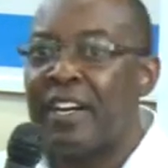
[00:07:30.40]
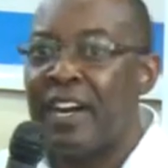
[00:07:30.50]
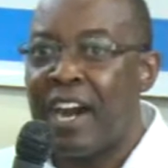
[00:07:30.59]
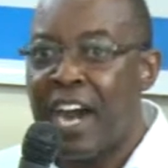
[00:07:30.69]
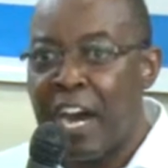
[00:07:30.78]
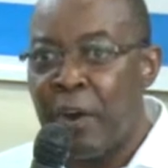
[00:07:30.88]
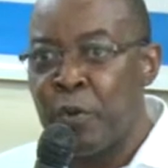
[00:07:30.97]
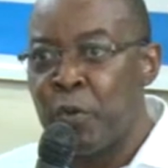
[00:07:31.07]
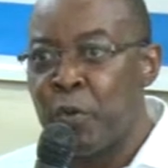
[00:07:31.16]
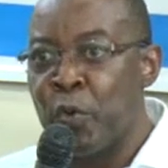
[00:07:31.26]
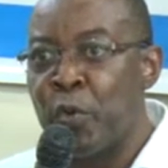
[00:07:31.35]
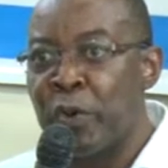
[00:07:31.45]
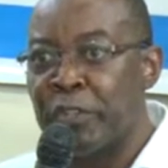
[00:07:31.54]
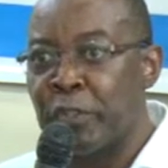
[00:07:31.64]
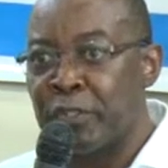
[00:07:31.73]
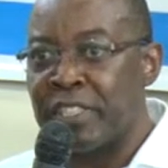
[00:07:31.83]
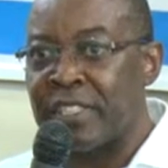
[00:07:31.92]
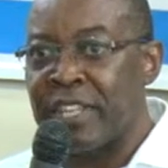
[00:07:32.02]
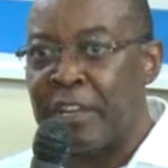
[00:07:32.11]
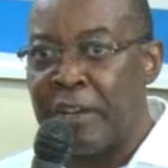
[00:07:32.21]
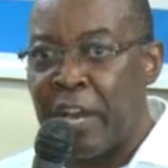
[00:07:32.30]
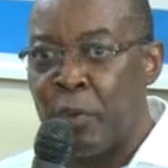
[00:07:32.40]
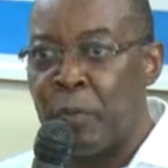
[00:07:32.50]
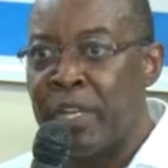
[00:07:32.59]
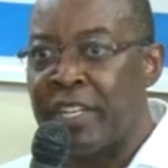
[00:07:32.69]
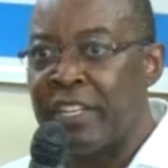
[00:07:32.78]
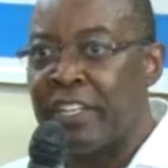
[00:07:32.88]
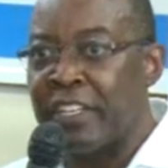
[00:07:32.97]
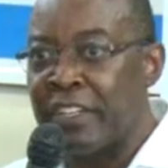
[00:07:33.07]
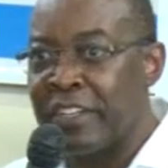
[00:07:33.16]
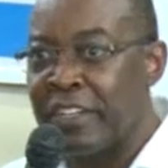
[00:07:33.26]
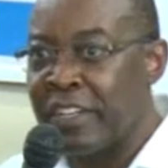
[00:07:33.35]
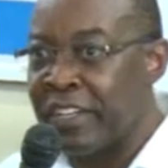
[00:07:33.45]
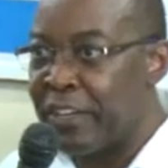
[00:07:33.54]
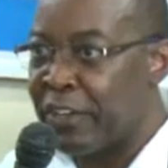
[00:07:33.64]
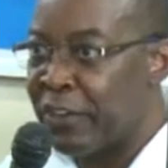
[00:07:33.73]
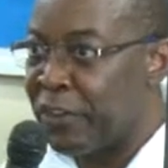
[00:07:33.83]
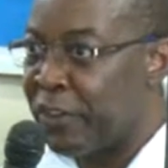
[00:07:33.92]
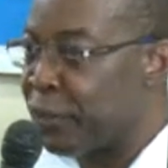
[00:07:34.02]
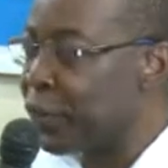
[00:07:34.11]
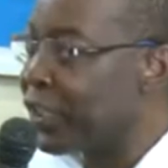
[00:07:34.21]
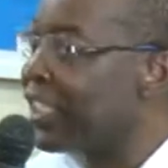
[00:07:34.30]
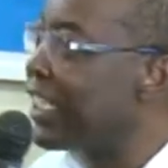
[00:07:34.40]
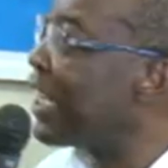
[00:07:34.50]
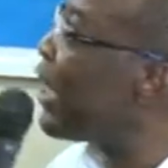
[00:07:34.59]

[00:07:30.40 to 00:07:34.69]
How do resources, the accumulated resources that